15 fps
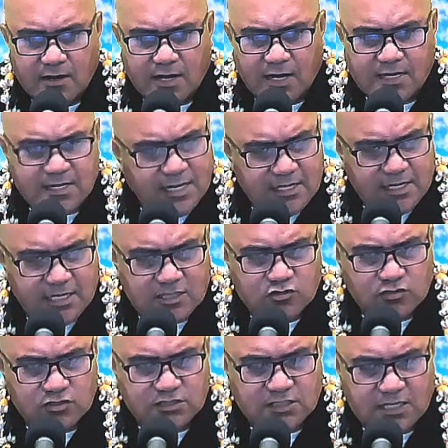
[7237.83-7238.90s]
Ana ale
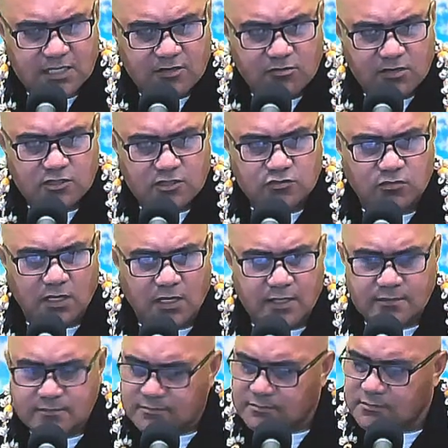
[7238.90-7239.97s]
to sao le tua.
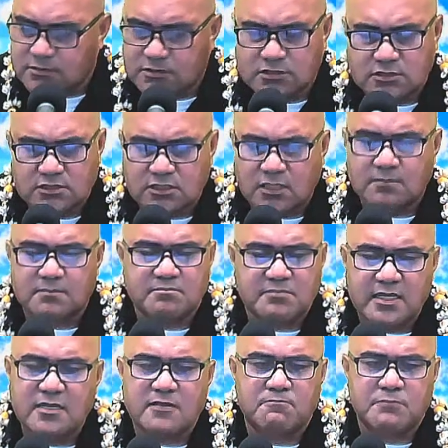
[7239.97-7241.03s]
So
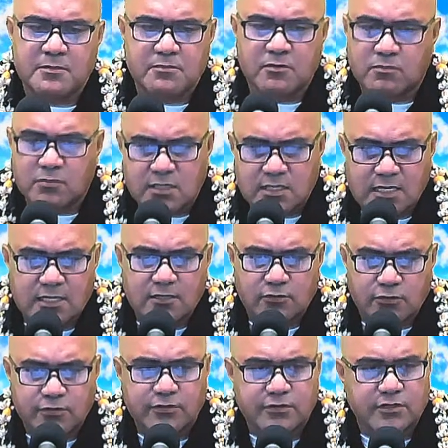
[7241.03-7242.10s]
many people will not
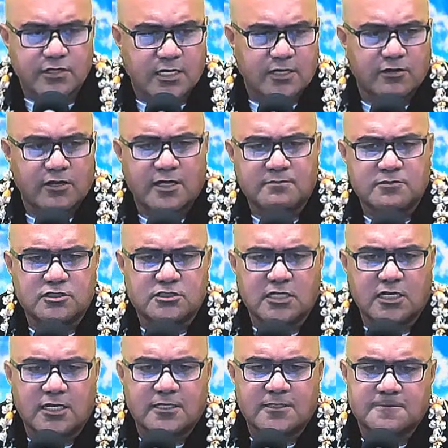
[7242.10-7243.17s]
learn how to come to God.